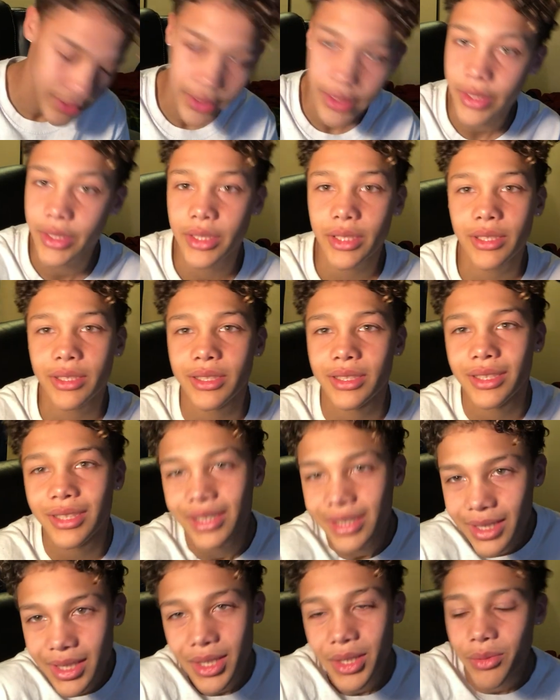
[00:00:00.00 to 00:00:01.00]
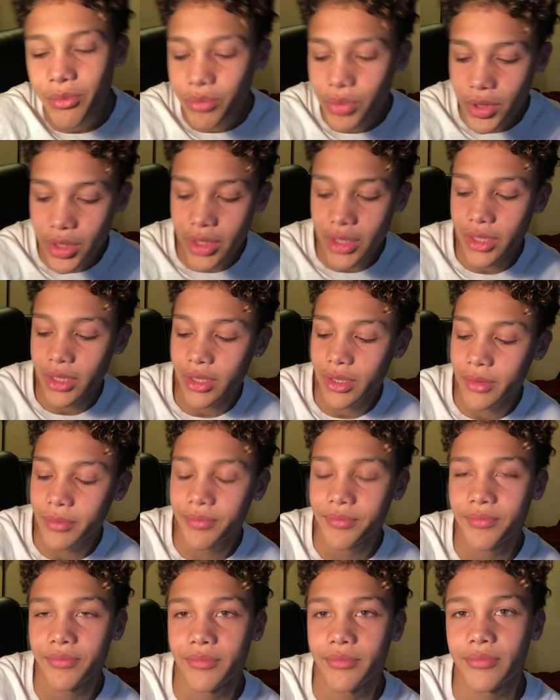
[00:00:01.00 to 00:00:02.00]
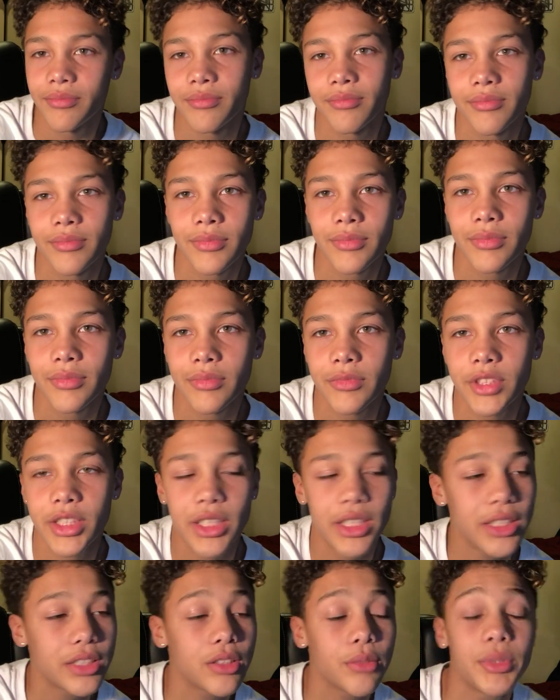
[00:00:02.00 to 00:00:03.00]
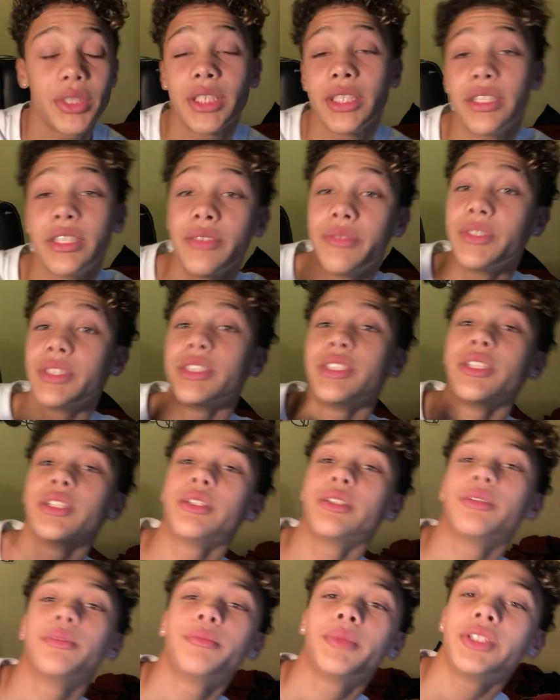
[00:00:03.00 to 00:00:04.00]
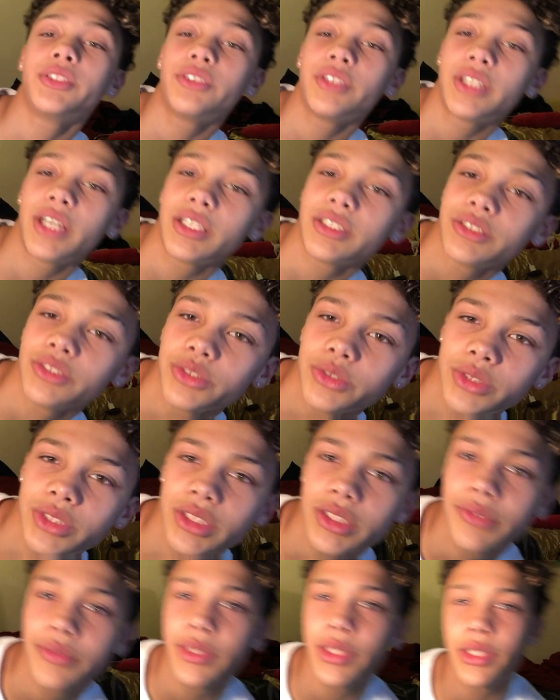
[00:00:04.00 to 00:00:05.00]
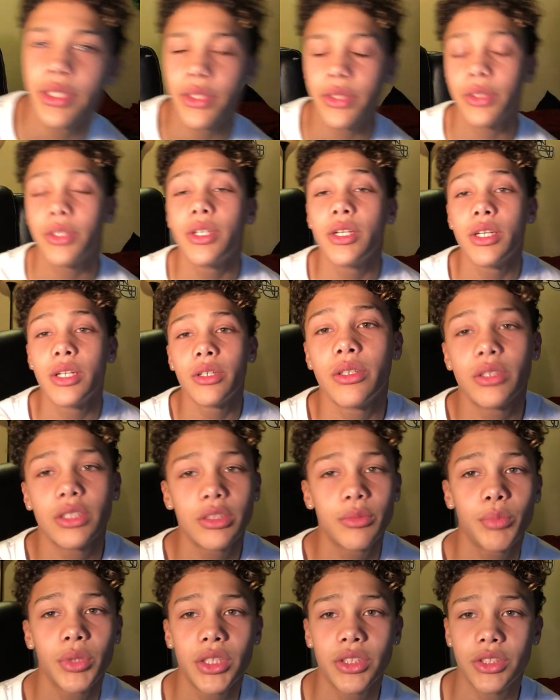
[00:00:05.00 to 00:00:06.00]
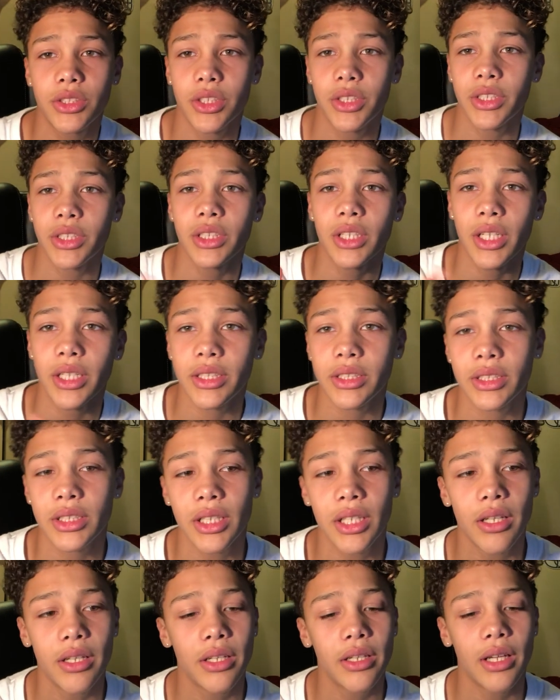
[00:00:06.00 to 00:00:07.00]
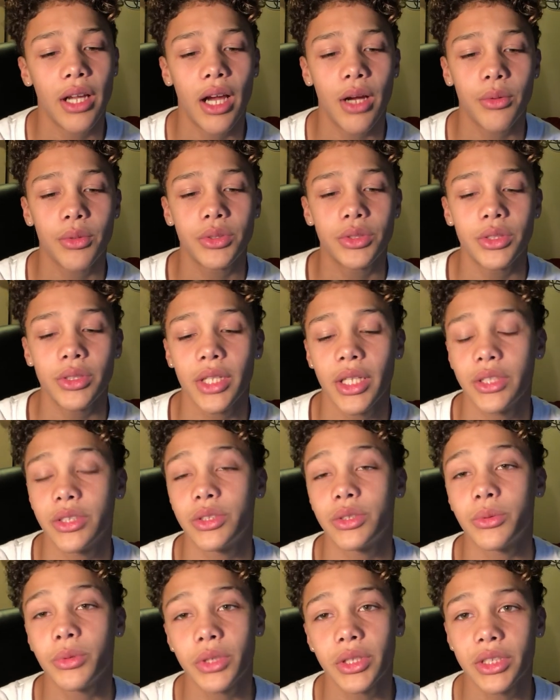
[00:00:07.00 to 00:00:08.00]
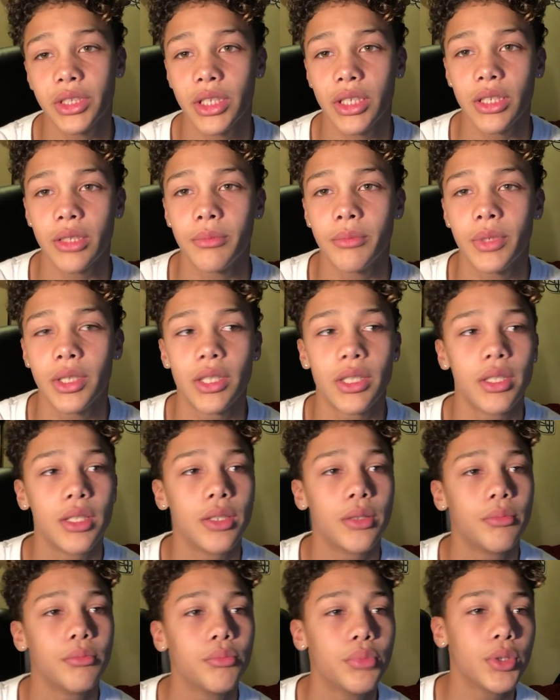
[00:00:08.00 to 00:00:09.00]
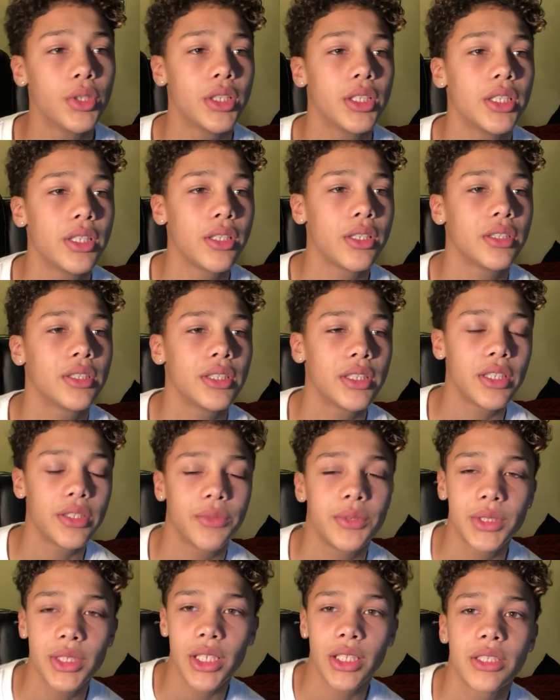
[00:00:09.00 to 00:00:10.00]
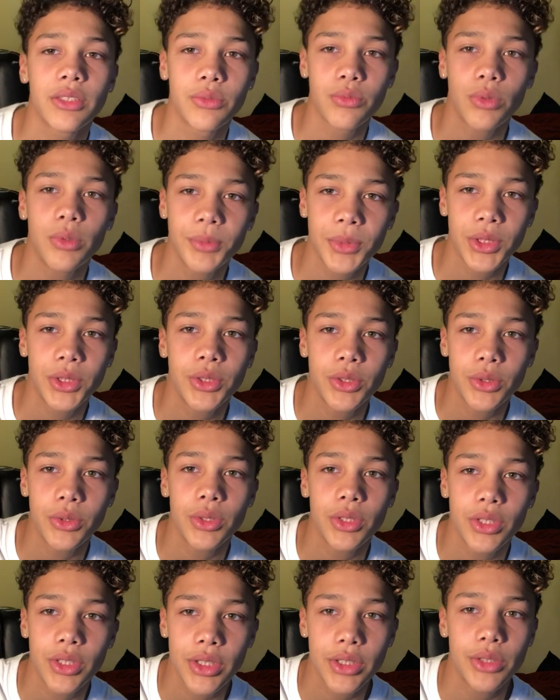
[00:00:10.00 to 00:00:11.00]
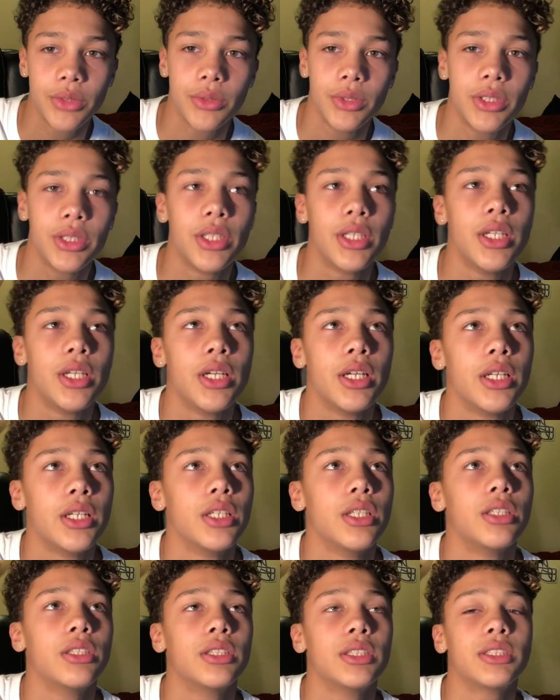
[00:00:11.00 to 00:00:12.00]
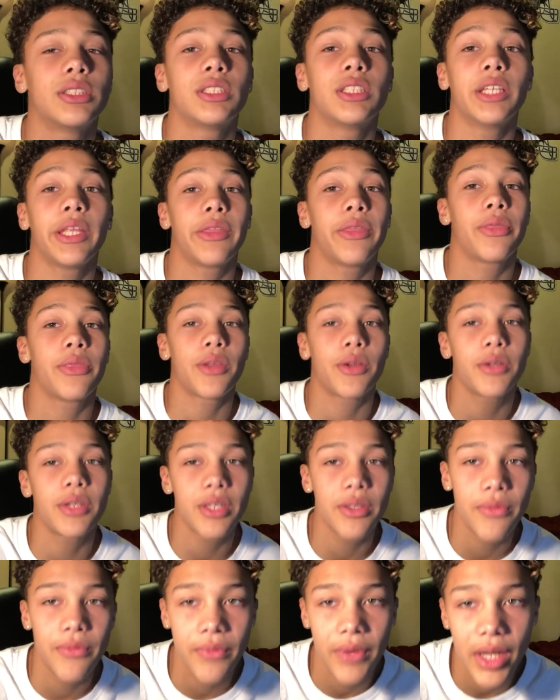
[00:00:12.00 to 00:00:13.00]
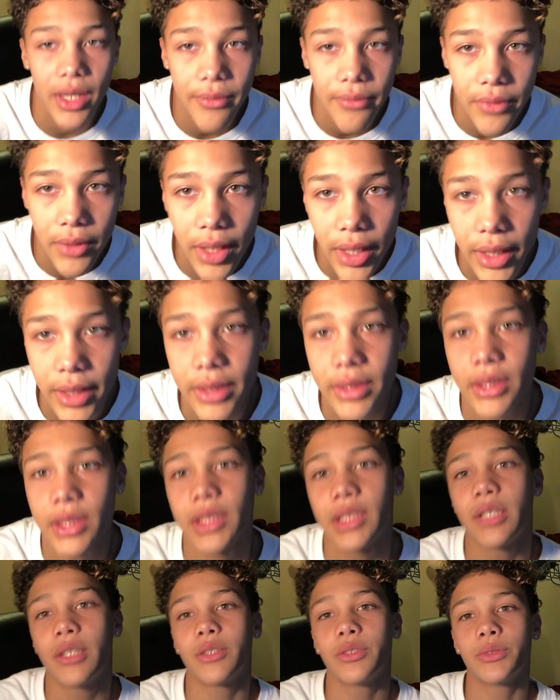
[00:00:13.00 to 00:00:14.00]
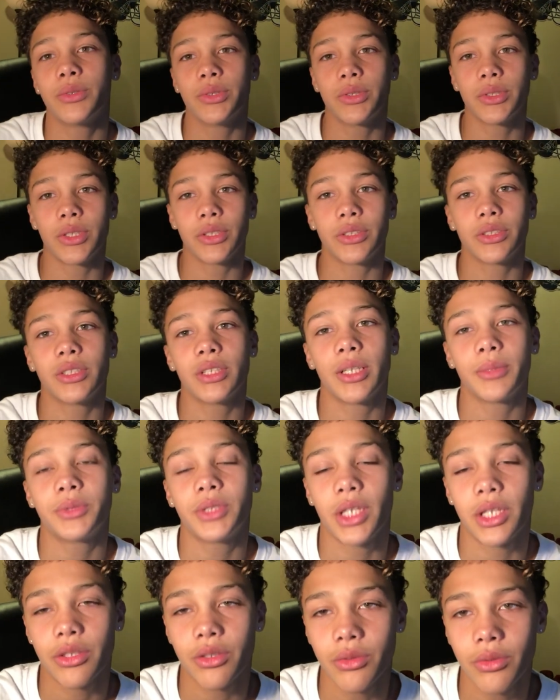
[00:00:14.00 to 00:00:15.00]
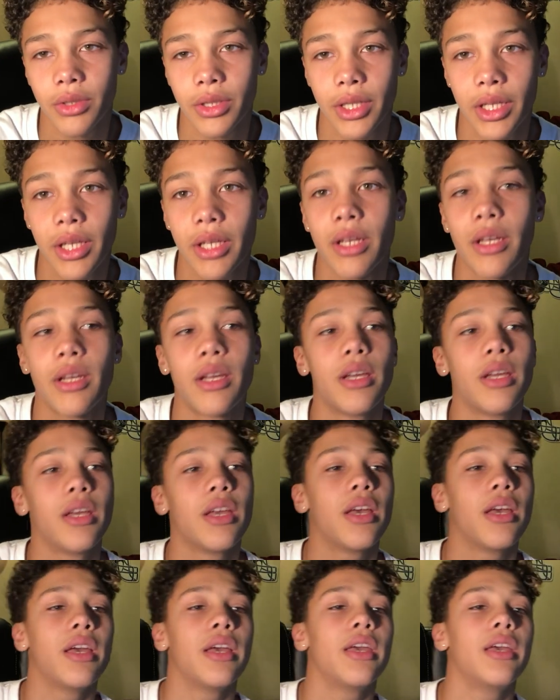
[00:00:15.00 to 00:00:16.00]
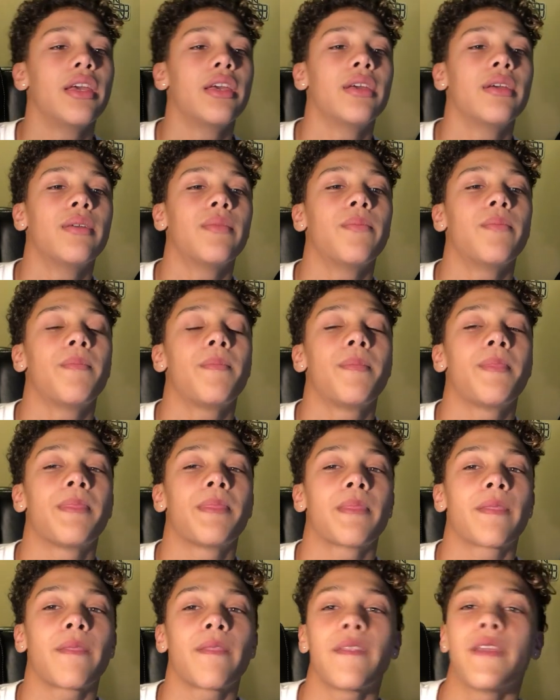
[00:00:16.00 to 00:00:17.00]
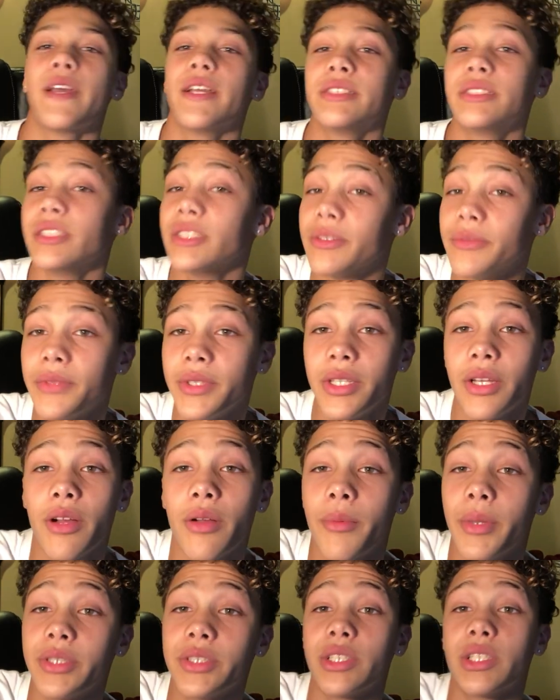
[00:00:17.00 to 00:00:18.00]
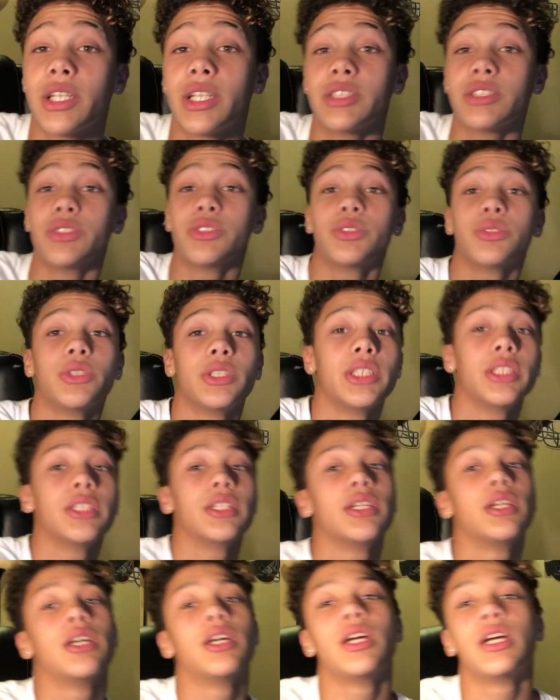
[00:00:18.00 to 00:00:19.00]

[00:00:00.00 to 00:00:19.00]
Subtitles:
on here. But, yeah, that's gonna be the end of the video. Make sure you guys enjoyed this video. Let's bust 30 likes and I will do that story time. But if you guys want me to do another one, let's get 35 likes and I'll do another Snapchat Q&A. And yeah, that's the end of the video. Make sure you guys enjoyed.